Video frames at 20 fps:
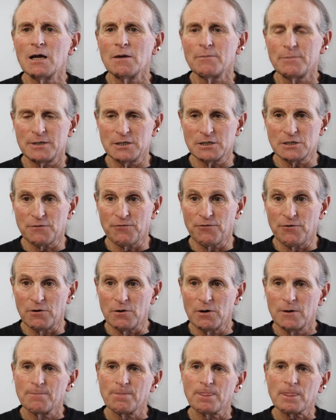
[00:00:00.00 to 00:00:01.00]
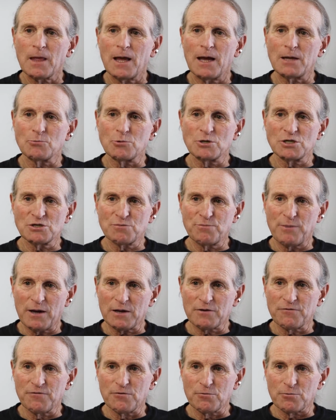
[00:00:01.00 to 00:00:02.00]
peaceful and
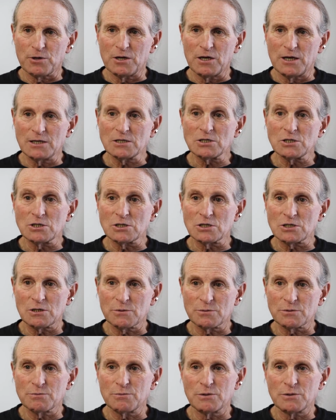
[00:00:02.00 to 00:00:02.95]
respectful relationships